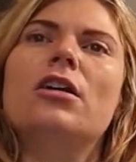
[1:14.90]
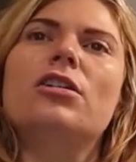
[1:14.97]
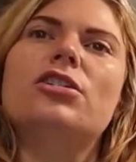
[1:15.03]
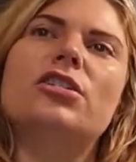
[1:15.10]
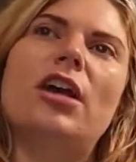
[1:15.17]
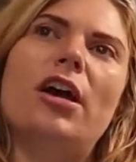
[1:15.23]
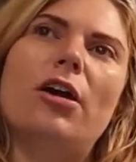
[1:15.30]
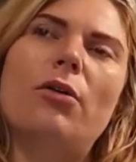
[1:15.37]

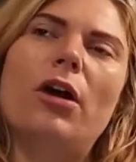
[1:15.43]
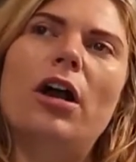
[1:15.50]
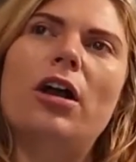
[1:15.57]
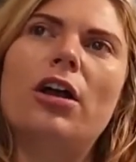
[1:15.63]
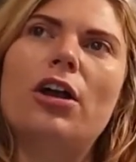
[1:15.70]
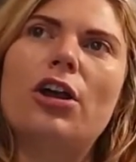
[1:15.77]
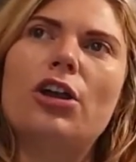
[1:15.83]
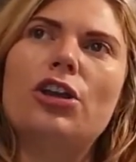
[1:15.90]
So
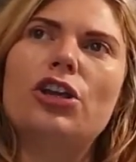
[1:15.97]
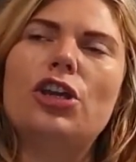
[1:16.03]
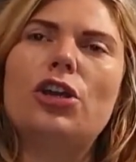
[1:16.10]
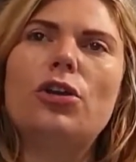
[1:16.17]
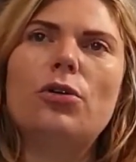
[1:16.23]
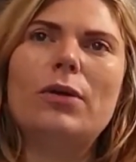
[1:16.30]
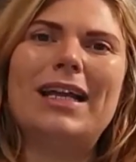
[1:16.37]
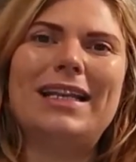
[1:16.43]

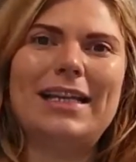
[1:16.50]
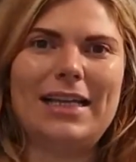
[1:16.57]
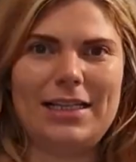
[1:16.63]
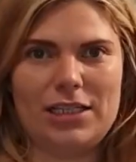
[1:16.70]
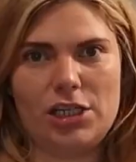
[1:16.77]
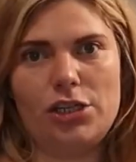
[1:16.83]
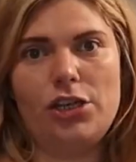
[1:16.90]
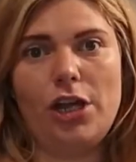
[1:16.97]
you
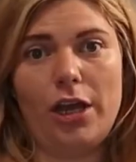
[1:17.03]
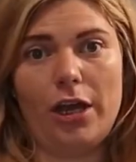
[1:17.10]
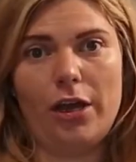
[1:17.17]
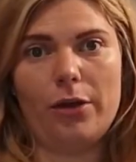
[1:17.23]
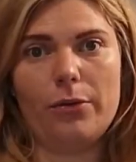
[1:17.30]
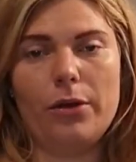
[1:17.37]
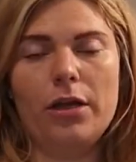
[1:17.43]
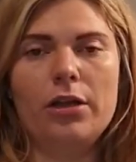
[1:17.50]
need to
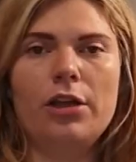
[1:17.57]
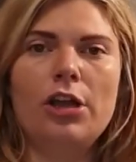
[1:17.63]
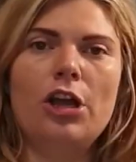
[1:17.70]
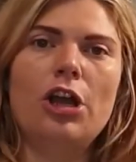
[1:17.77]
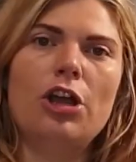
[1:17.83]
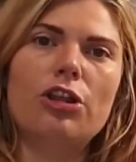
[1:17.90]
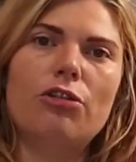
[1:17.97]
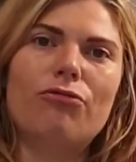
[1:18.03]
know
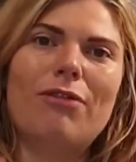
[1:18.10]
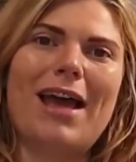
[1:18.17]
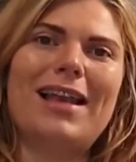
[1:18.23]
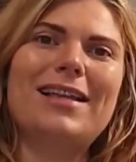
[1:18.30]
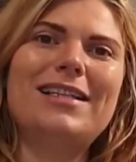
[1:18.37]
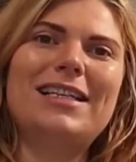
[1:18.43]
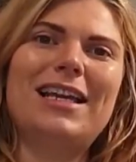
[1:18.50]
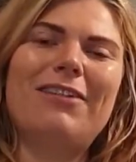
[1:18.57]
the
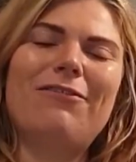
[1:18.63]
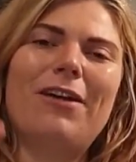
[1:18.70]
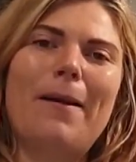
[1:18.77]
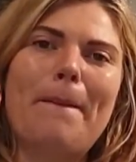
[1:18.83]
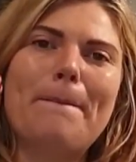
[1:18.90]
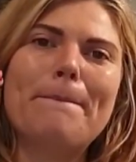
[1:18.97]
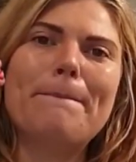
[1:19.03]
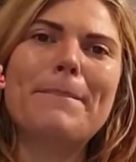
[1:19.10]
relative
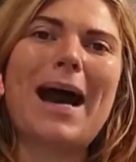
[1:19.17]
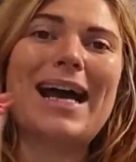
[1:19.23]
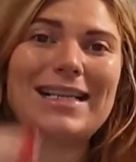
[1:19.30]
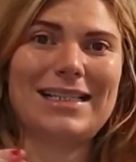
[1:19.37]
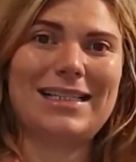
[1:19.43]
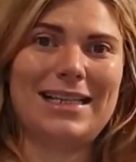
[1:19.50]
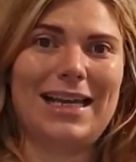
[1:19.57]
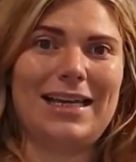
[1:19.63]

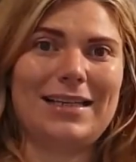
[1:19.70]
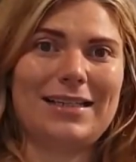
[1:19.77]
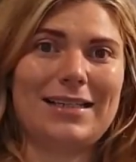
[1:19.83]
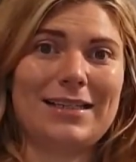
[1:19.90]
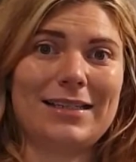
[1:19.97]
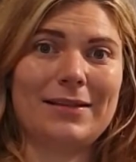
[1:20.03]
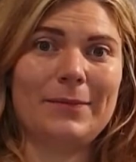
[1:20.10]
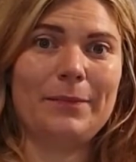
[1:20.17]

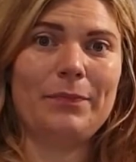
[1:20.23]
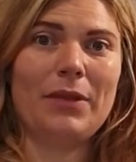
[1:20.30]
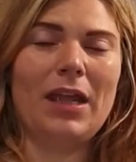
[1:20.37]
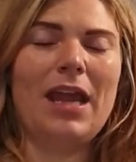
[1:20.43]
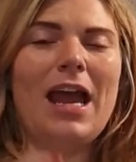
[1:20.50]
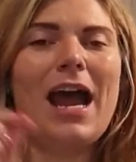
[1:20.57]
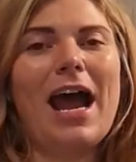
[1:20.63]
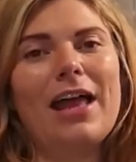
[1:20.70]
masses
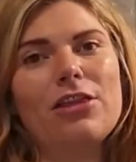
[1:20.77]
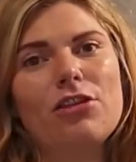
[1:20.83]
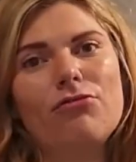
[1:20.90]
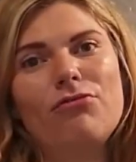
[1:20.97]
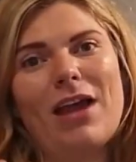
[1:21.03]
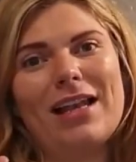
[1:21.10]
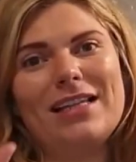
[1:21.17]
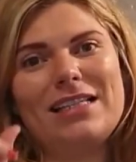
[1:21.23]
and the
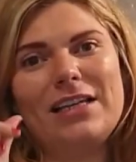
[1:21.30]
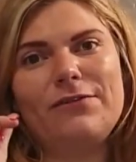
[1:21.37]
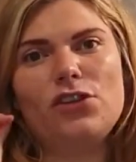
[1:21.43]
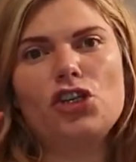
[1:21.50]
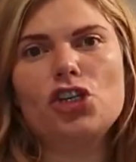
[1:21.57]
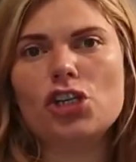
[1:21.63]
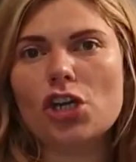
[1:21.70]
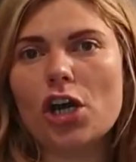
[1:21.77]
relative
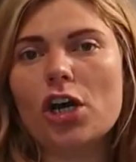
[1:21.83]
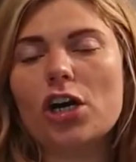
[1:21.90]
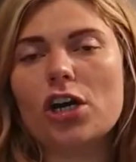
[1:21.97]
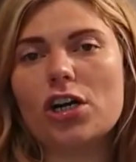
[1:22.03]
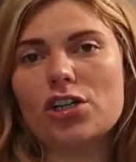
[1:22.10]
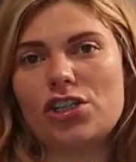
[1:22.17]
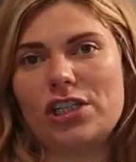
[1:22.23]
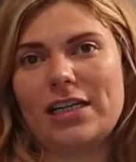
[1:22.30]

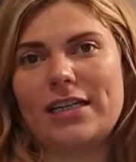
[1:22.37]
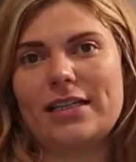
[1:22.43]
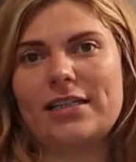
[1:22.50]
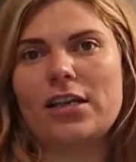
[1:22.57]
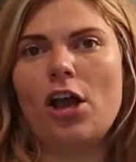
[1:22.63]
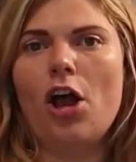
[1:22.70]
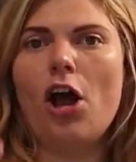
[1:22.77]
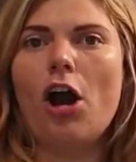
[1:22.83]

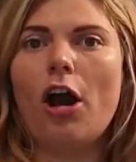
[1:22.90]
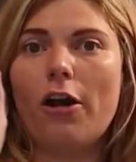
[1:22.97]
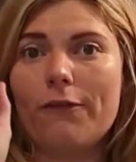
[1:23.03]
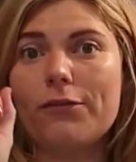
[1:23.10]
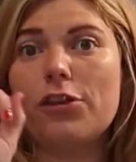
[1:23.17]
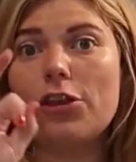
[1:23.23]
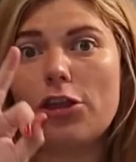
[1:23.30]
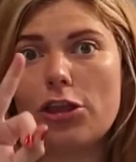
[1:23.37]
charges
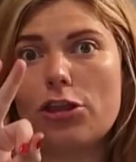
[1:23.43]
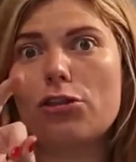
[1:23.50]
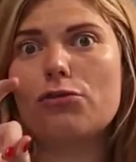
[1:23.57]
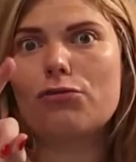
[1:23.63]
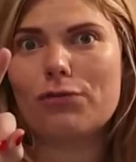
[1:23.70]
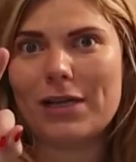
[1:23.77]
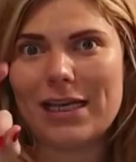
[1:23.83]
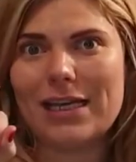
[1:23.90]
of the
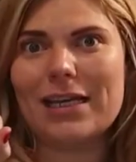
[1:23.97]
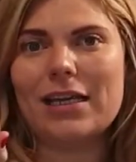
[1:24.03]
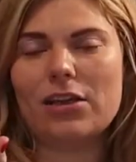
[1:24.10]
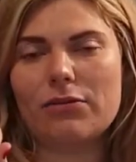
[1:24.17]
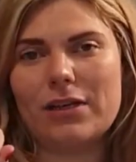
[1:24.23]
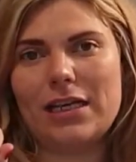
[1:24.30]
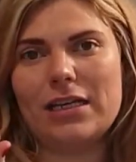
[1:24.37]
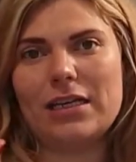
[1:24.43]
3
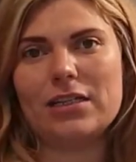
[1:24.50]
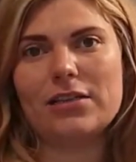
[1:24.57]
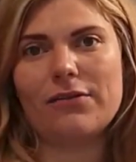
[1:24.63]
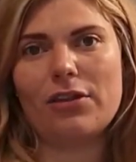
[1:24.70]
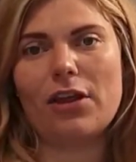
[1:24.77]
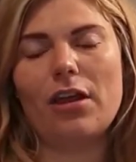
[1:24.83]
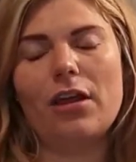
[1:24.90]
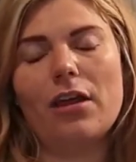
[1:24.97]
ingredients of
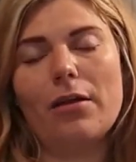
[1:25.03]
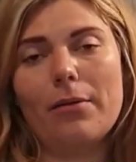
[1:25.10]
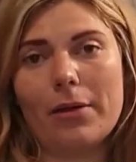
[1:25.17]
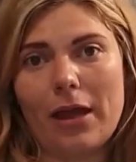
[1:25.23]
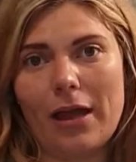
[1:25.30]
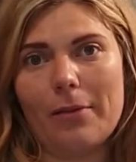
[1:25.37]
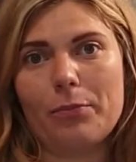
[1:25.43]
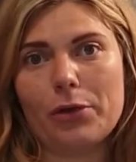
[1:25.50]
the
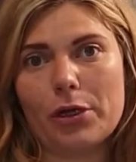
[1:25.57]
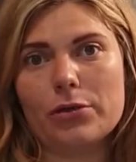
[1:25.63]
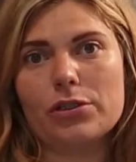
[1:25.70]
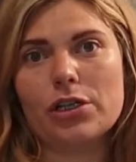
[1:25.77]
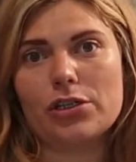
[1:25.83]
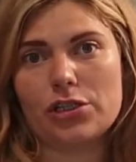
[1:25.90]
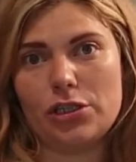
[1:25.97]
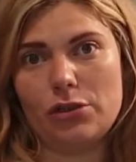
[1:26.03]

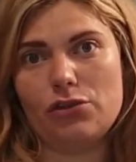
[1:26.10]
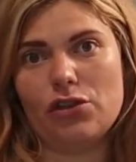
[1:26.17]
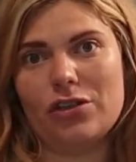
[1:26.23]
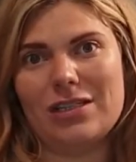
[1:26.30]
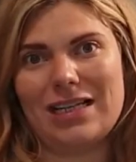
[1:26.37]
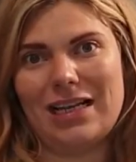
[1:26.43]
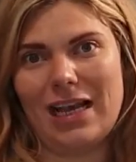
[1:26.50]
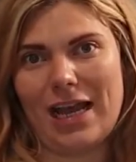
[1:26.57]
protons,
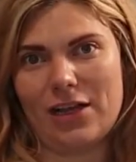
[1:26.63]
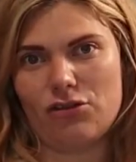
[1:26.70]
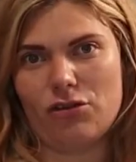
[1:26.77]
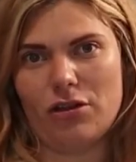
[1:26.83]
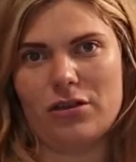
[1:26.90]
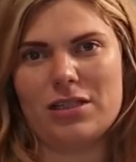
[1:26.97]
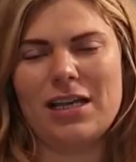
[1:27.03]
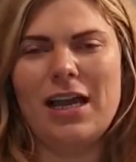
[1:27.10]
neutrons and
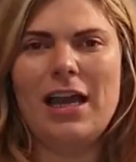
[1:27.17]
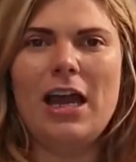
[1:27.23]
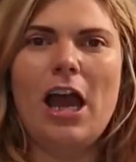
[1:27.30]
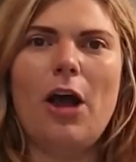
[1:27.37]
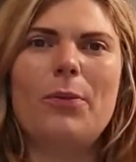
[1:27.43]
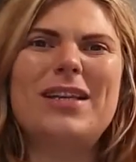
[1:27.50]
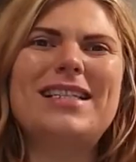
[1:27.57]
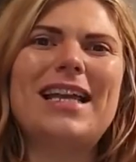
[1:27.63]
electrons.
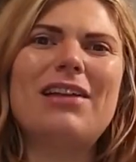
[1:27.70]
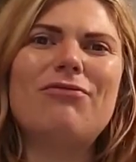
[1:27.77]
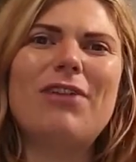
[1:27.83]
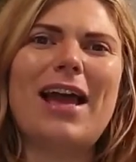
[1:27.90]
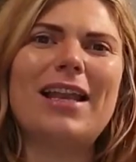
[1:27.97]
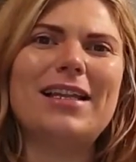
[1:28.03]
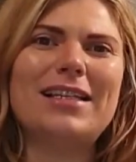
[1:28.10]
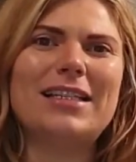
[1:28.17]
And we say
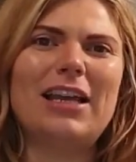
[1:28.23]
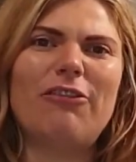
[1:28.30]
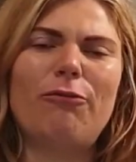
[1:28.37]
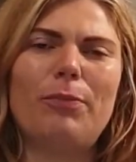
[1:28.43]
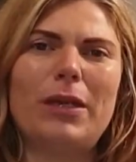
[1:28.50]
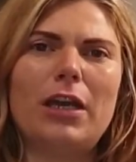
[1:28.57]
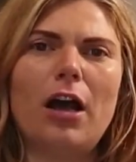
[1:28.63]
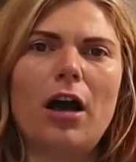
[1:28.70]

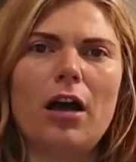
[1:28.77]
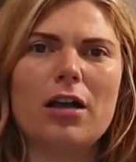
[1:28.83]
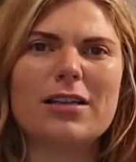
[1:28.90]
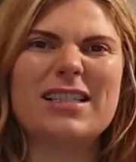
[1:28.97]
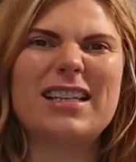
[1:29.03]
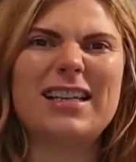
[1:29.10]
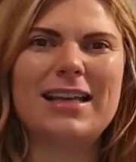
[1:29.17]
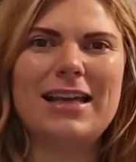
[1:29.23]
relative
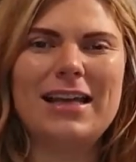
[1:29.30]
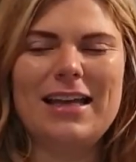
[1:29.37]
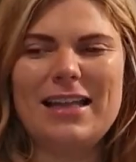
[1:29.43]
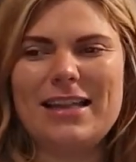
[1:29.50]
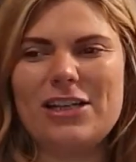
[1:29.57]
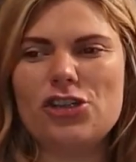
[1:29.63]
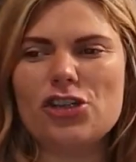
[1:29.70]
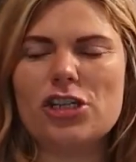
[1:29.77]
because
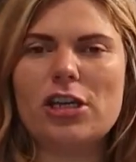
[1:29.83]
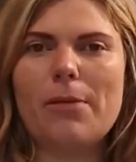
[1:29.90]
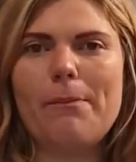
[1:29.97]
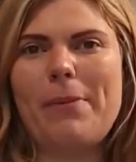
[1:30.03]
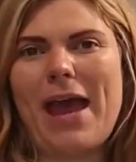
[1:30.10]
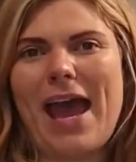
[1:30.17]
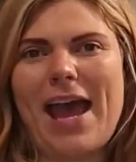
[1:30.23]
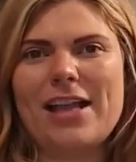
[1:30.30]
they're just
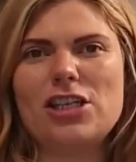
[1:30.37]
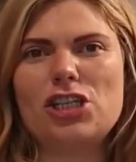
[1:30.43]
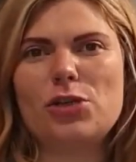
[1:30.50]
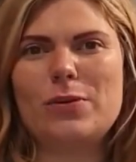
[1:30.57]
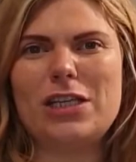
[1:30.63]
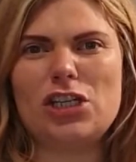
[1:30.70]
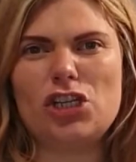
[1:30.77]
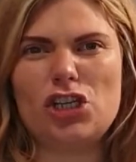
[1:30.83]
compared
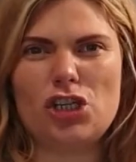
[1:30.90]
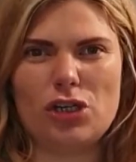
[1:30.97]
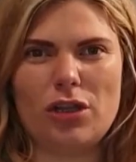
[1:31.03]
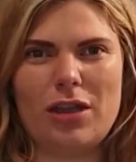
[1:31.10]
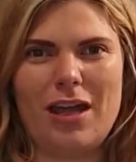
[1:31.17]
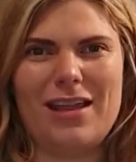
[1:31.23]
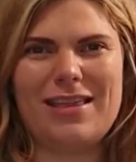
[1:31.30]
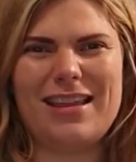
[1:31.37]
to each
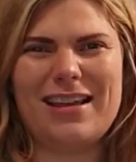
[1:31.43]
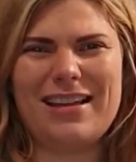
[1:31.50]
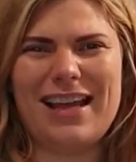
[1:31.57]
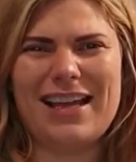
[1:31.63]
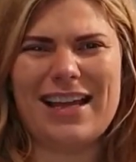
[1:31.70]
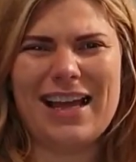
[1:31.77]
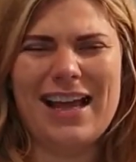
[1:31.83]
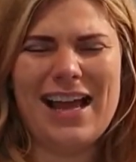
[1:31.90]
other. They,
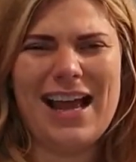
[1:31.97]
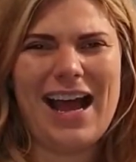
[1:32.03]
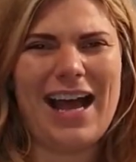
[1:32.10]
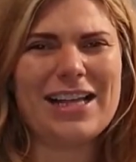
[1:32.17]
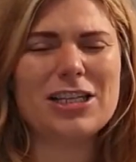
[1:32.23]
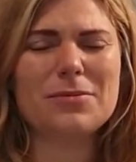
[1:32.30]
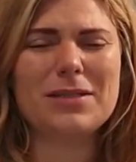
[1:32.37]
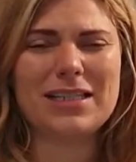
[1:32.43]
like,
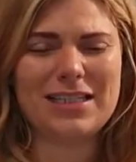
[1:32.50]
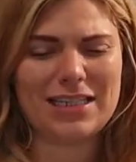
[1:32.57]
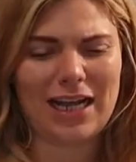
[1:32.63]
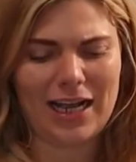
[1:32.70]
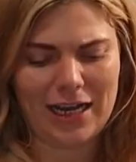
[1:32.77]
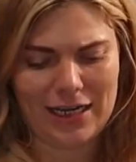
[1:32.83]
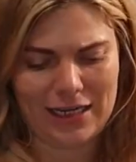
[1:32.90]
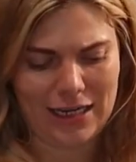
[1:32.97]
atoms are
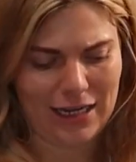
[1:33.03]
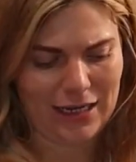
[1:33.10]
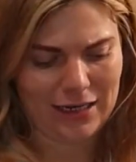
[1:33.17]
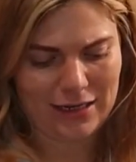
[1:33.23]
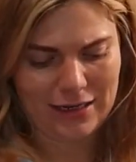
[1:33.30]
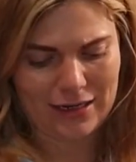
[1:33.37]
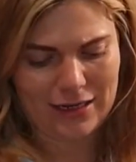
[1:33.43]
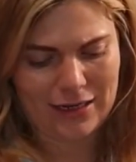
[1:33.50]
tiny.
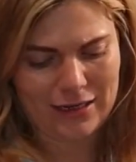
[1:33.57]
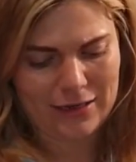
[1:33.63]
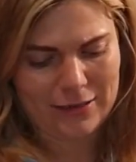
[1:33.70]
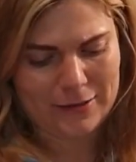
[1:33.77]
Like,